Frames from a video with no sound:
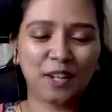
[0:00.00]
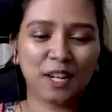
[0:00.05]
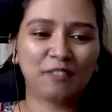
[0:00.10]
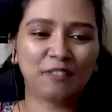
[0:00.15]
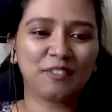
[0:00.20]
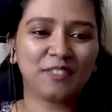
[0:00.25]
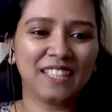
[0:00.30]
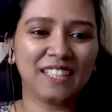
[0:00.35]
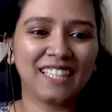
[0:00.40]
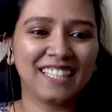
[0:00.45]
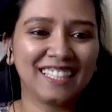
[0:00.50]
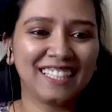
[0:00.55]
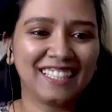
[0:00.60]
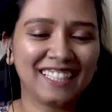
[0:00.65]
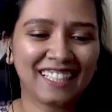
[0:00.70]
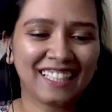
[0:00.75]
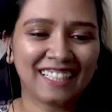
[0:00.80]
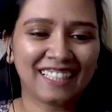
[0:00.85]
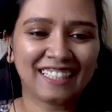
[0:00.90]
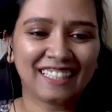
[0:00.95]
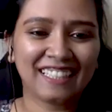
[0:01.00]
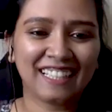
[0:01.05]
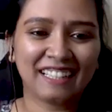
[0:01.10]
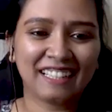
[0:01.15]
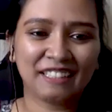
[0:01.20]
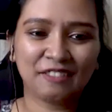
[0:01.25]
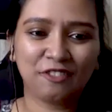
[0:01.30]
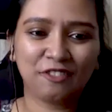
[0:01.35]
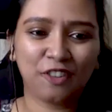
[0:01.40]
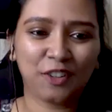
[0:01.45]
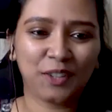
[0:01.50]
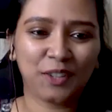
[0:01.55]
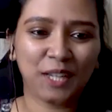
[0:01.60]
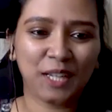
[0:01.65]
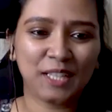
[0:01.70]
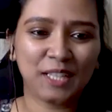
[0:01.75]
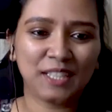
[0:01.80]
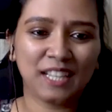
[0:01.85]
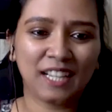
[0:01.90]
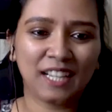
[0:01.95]
Avni, yeah, and for the
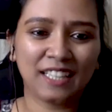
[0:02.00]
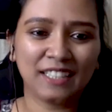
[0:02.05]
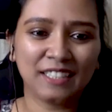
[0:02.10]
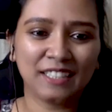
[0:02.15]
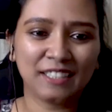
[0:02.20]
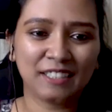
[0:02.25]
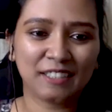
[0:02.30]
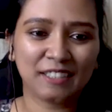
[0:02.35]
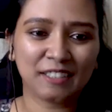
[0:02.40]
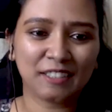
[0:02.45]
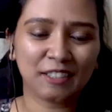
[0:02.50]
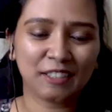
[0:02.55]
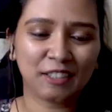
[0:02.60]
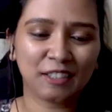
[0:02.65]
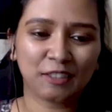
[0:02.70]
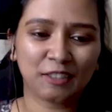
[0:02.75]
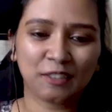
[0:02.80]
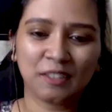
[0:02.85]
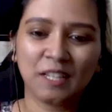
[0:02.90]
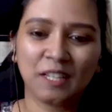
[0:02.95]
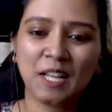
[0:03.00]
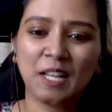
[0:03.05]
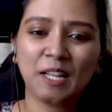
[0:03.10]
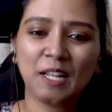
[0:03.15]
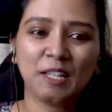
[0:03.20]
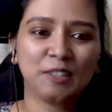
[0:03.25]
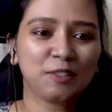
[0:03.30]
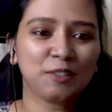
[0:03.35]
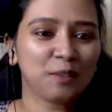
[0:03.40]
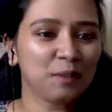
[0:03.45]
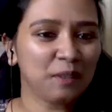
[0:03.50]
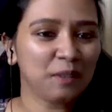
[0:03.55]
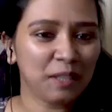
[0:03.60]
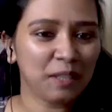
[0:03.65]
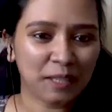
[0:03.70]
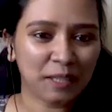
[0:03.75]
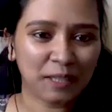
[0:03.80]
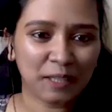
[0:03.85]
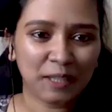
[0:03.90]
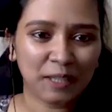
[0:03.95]
entire, So,
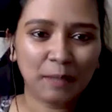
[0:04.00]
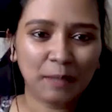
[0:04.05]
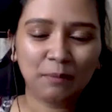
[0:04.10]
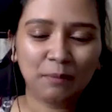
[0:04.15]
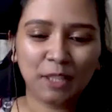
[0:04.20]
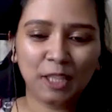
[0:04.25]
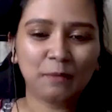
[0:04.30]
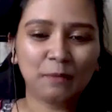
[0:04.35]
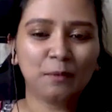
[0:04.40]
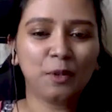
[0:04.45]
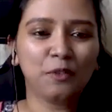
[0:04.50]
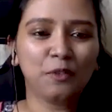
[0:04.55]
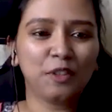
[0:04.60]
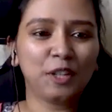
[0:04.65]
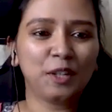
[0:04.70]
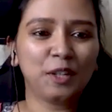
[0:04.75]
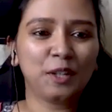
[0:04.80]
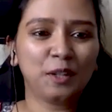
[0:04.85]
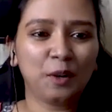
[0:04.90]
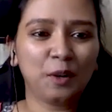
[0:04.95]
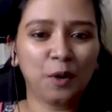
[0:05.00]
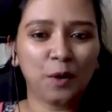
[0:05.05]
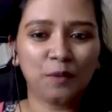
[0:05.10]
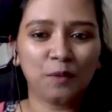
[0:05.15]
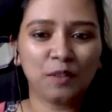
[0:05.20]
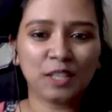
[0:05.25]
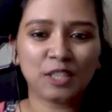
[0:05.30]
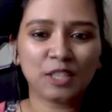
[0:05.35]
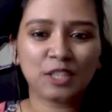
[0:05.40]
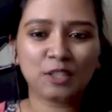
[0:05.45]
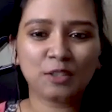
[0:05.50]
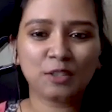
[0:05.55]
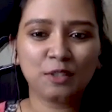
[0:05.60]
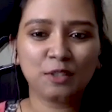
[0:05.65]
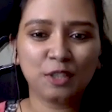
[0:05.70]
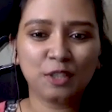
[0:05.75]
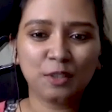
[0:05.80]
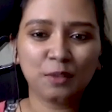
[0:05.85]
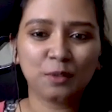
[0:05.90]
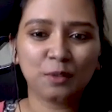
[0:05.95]
Deepthi, moving over to
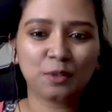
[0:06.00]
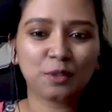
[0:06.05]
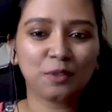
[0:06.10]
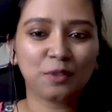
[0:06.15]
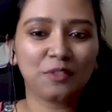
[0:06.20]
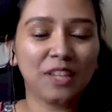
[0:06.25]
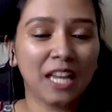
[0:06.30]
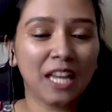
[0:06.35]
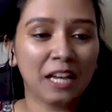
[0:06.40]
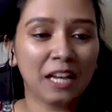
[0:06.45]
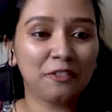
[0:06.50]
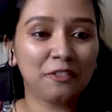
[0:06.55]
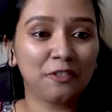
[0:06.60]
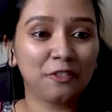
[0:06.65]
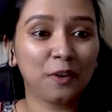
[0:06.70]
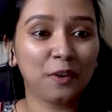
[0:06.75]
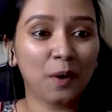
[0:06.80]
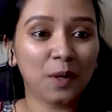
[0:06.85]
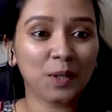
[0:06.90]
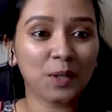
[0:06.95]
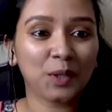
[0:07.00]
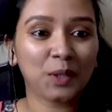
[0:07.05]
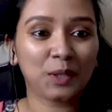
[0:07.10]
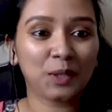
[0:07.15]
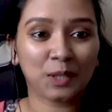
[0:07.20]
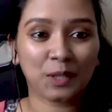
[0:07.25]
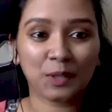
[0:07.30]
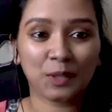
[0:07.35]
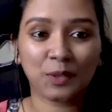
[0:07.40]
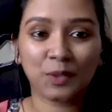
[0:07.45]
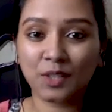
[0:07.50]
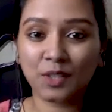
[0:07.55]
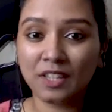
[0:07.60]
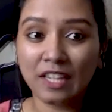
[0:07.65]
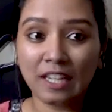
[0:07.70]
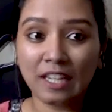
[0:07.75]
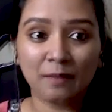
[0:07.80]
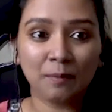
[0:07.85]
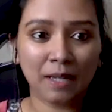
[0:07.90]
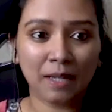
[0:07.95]
you. So, we have got
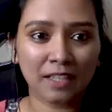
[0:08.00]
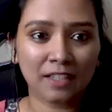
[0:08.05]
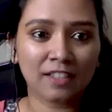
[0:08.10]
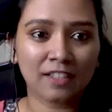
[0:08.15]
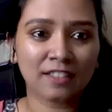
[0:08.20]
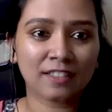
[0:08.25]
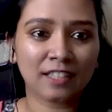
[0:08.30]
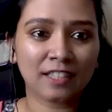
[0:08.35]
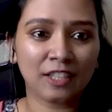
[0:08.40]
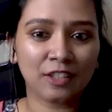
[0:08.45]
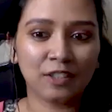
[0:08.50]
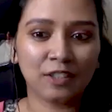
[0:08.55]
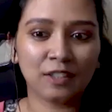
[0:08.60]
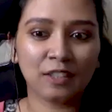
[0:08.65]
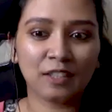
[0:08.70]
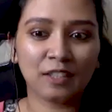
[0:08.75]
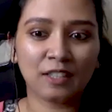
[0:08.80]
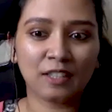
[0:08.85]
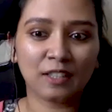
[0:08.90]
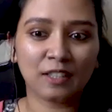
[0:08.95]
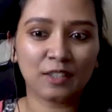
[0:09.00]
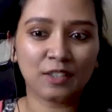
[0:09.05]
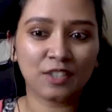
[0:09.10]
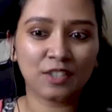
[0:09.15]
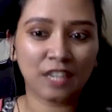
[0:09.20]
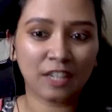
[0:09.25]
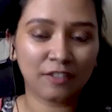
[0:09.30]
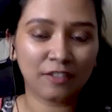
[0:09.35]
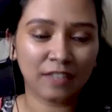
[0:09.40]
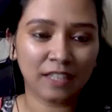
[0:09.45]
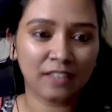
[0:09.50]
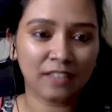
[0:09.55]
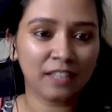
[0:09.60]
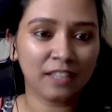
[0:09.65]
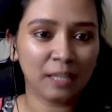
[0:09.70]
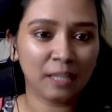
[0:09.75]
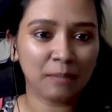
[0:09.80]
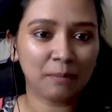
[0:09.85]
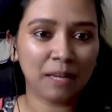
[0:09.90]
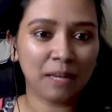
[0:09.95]
3 medals in Javelin
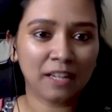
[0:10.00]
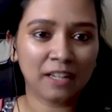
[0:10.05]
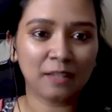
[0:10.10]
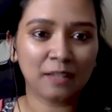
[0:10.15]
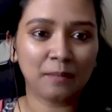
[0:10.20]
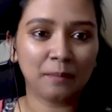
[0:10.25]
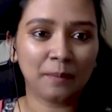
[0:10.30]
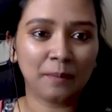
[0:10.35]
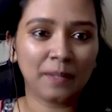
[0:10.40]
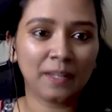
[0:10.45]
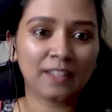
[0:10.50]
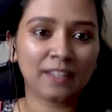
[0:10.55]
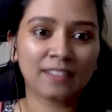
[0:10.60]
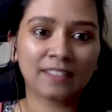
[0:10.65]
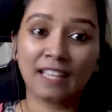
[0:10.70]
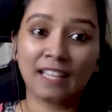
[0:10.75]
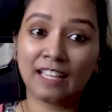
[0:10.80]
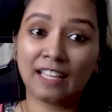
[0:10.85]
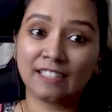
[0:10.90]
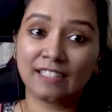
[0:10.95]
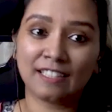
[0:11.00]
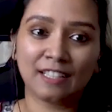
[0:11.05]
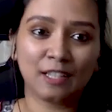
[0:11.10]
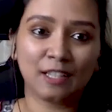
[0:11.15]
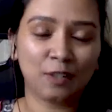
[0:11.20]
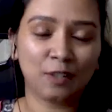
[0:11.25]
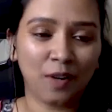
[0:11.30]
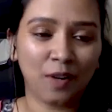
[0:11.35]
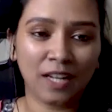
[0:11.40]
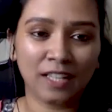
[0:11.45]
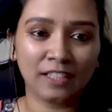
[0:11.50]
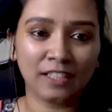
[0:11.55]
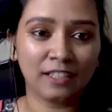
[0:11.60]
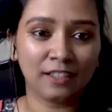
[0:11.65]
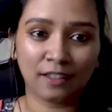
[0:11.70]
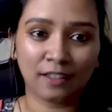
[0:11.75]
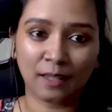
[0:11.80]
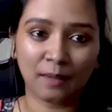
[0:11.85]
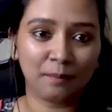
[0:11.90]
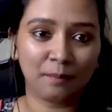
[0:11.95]
in Paralympics and 1 in
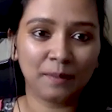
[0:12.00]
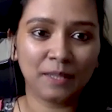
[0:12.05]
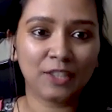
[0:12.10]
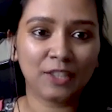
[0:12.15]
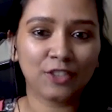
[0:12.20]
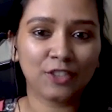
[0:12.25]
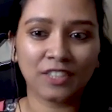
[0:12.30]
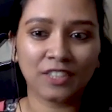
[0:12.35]
Olympics.